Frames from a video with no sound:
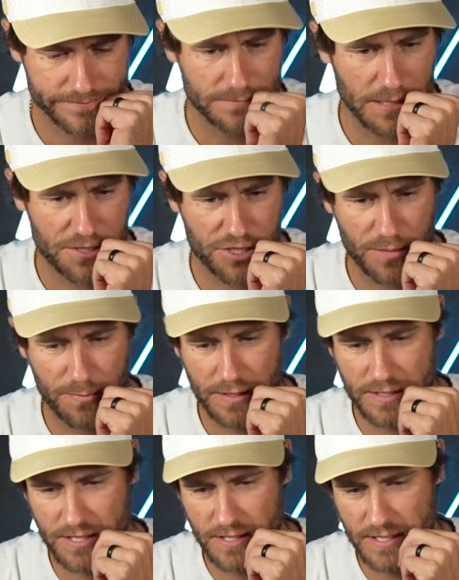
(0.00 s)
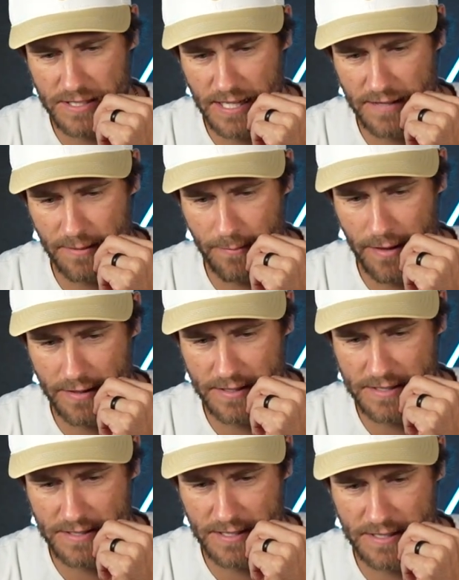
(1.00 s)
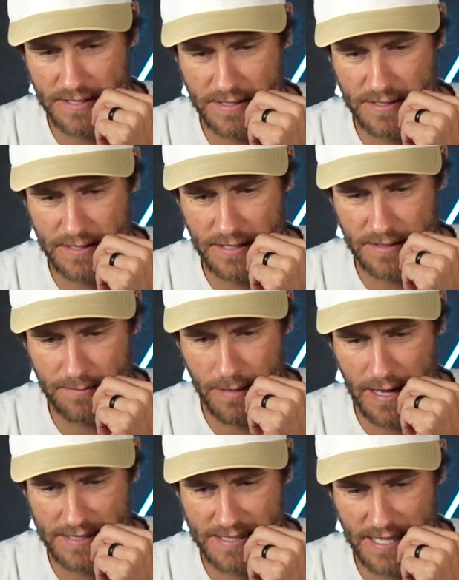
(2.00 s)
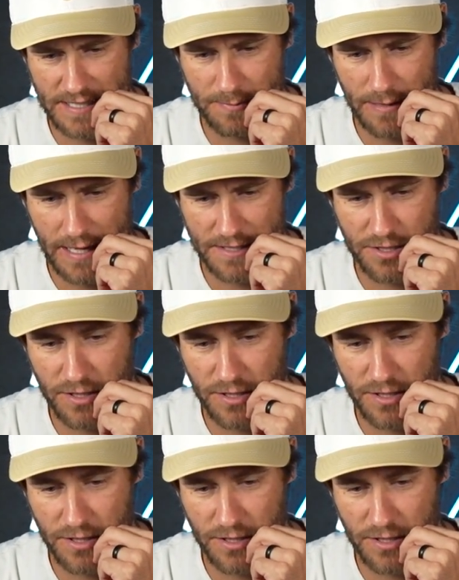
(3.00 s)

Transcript: Let's jump into the mass text blast.